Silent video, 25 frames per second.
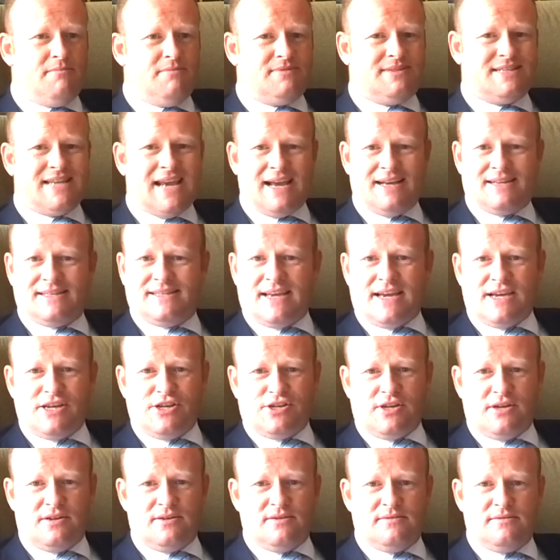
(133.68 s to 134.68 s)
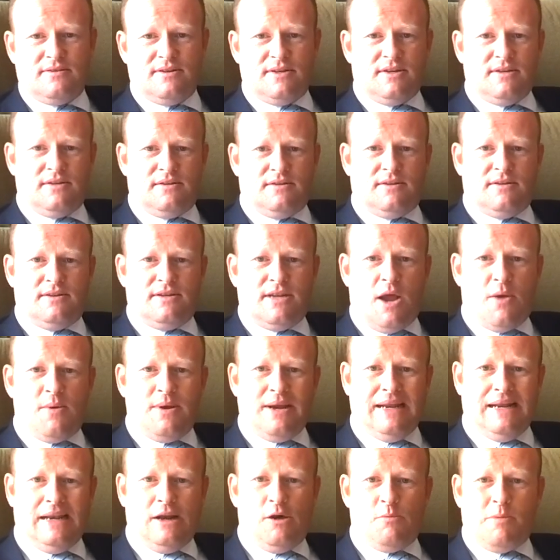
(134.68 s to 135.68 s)
taxation,
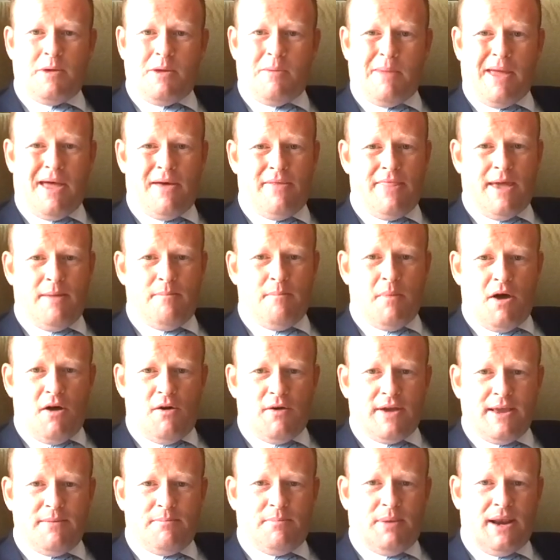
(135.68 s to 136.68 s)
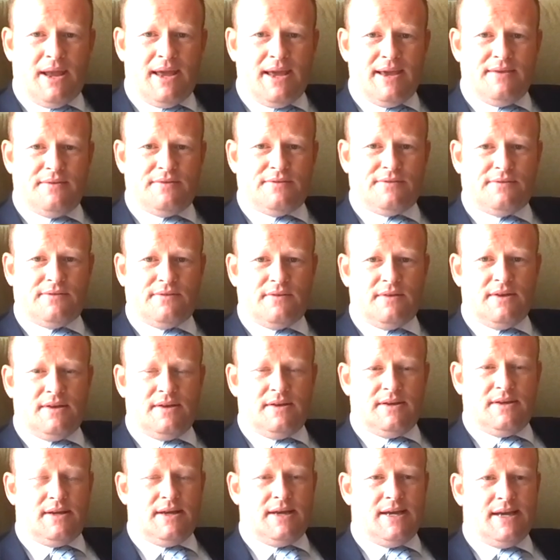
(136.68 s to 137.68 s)
knowing a little bit about their marketplace,
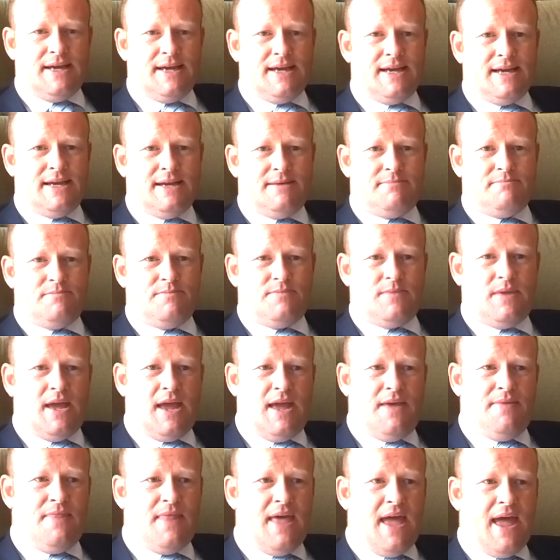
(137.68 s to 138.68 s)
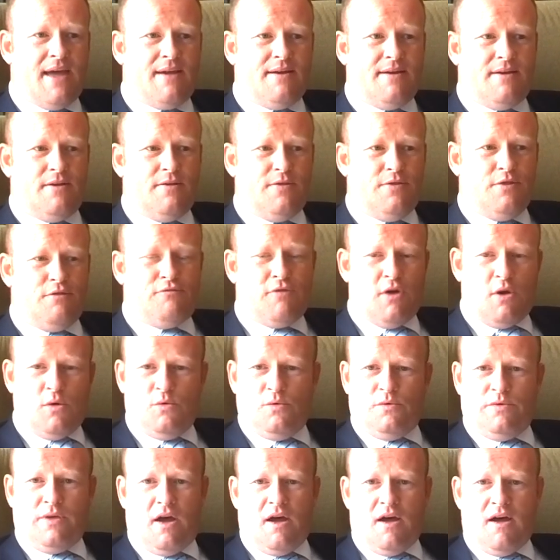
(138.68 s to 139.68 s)
and that the
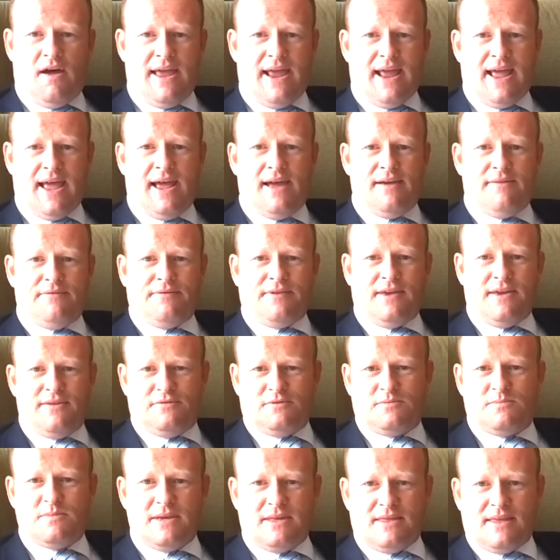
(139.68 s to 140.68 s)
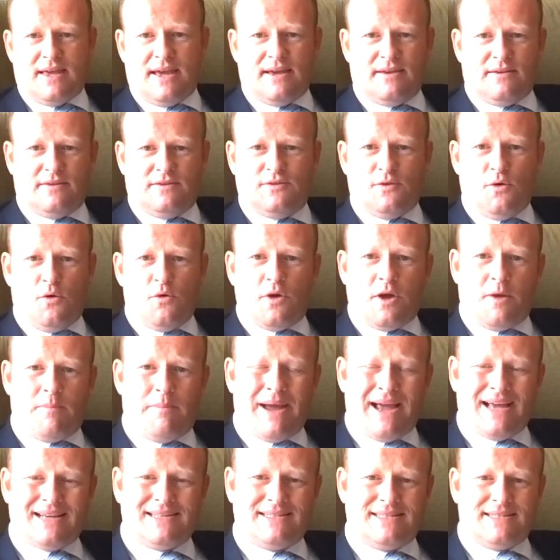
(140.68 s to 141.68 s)
role that I have gives me that sort of
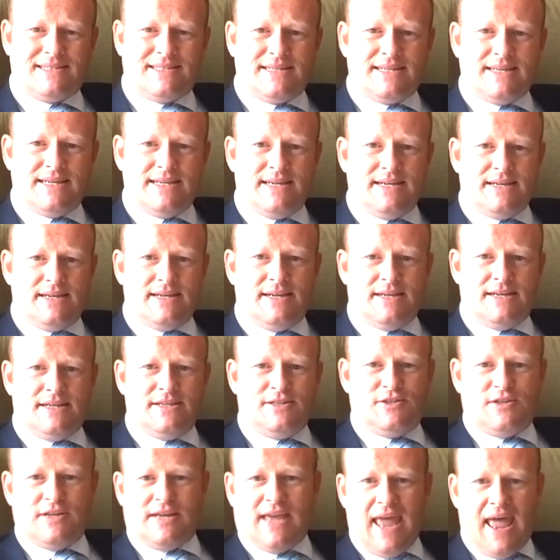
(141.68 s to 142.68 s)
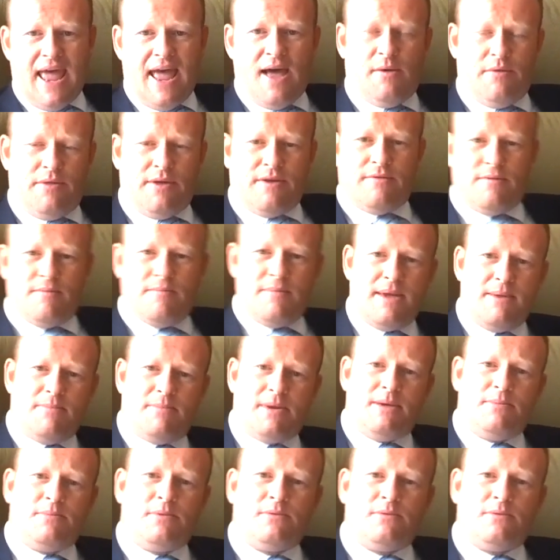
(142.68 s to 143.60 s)
capacity to get out there and meet people.